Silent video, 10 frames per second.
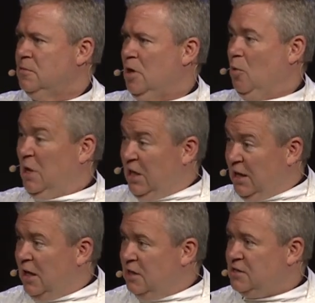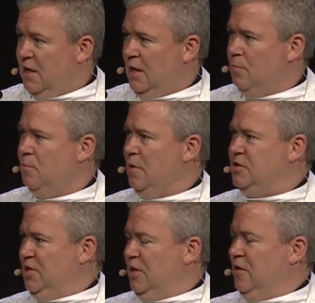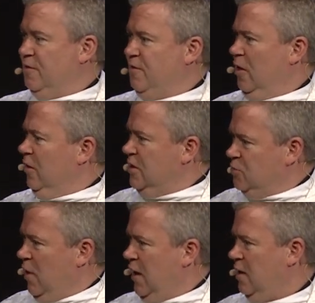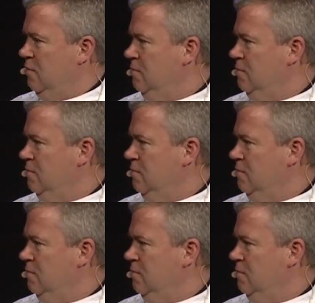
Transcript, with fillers: Are we clinging to him and seeking to follow his way?